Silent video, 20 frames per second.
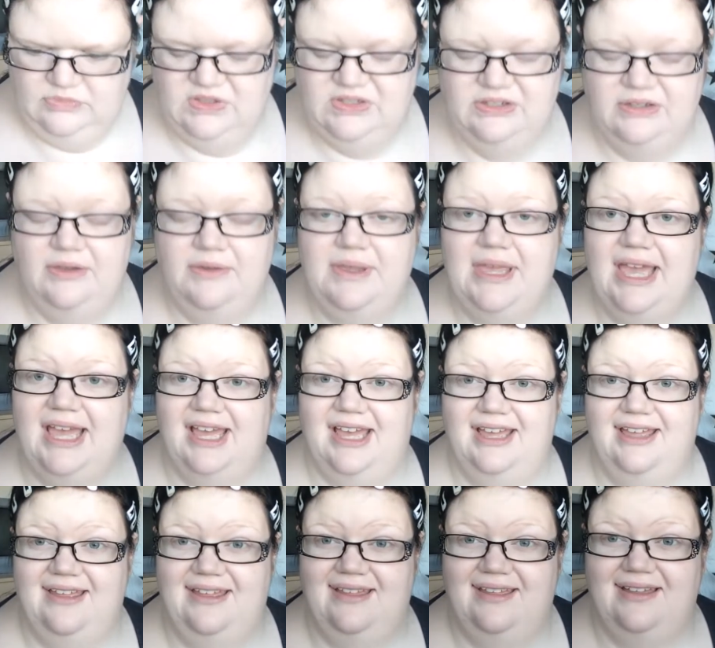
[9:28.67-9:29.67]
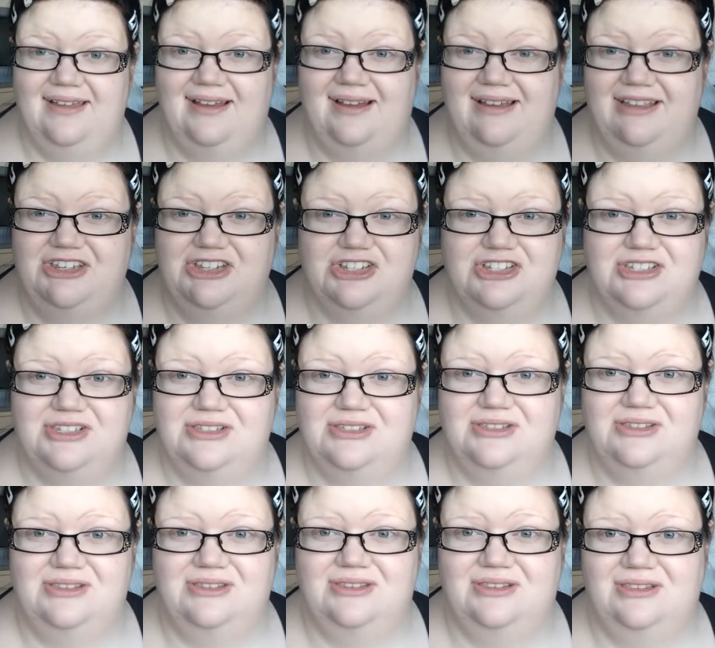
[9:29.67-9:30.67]
So yeah,
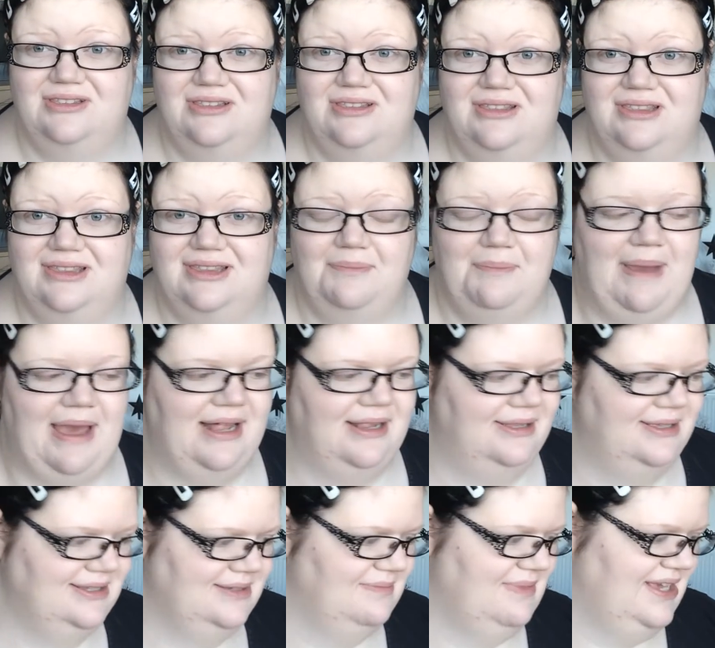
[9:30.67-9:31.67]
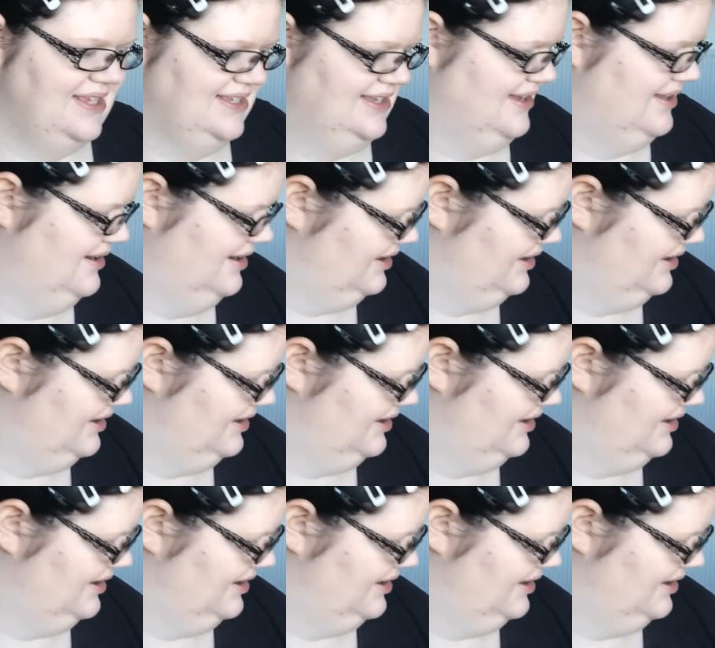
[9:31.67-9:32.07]
the palette is amazing,